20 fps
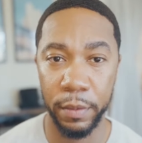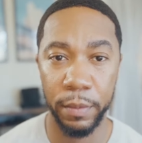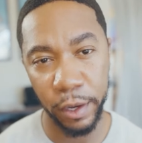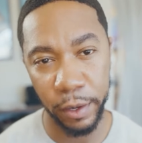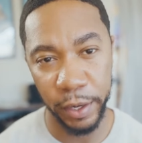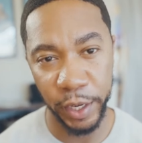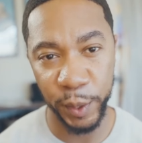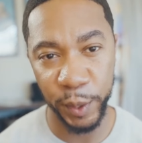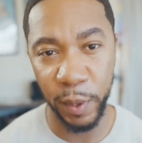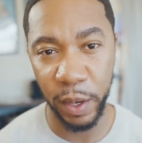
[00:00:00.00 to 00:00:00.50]

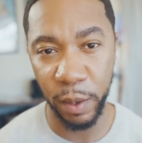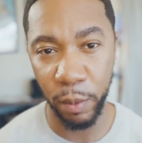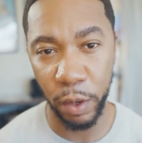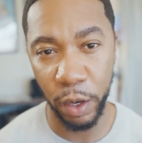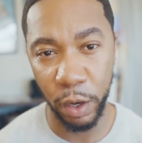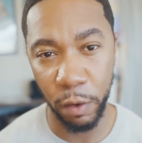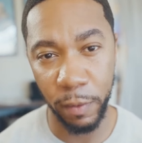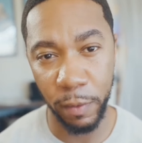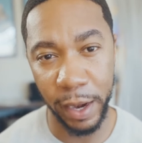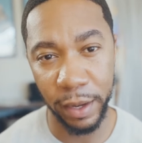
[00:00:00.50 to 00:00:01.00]
There is one
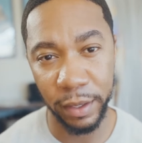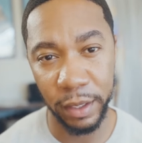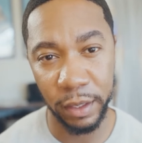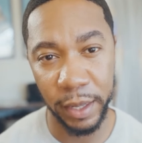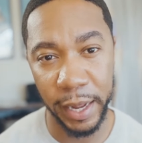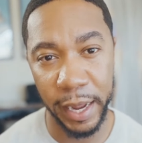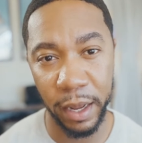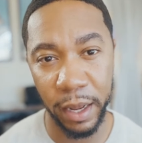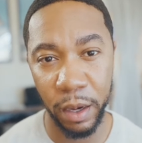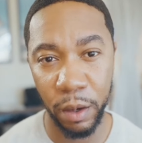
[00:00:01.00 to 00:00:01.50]
workaround to
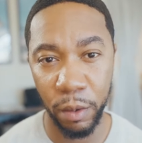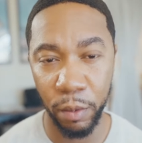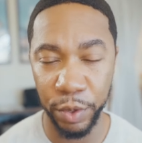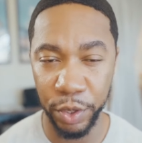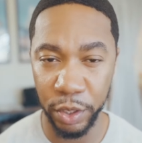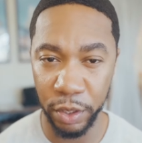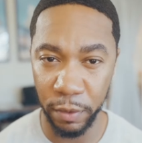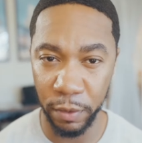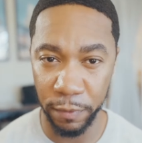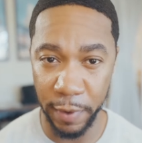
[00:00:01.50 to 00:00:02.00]
that,
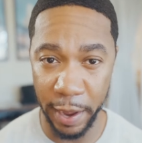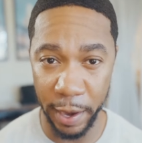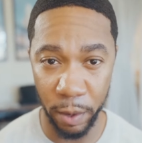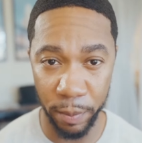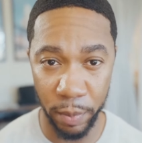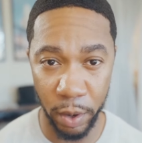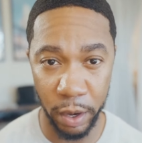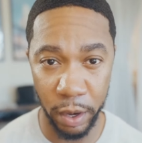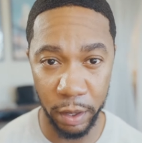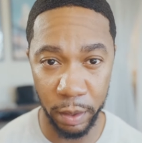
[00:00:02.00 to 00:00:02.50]
which is the final
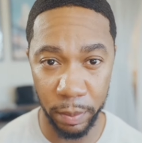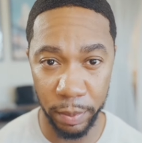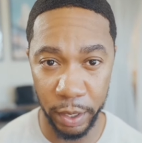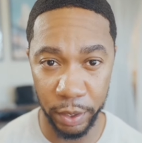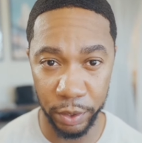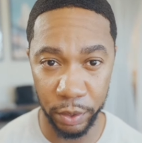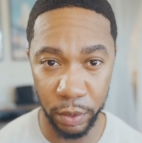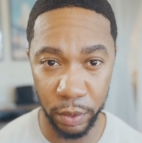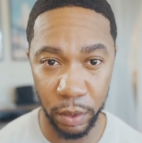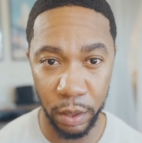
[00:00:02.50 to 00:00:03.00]
part of the
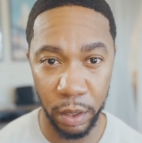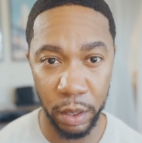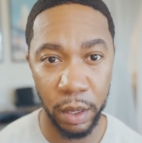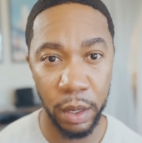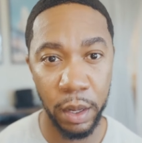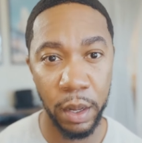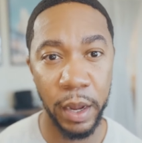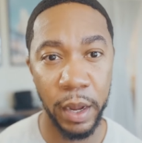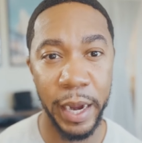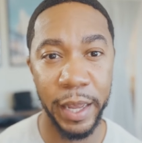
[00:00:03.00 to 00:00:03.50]
puzzle,
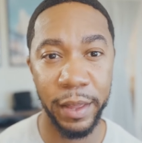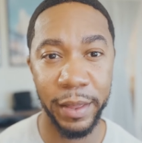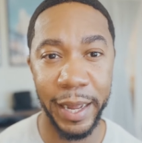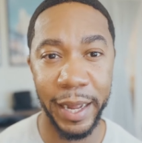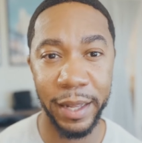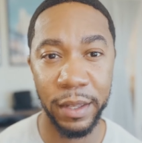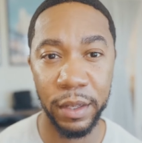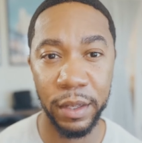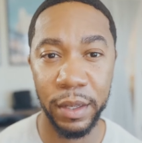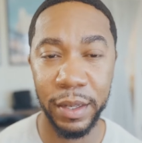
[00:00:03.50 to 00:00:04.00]
and
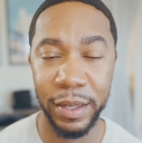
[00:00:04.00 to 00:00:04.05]
that's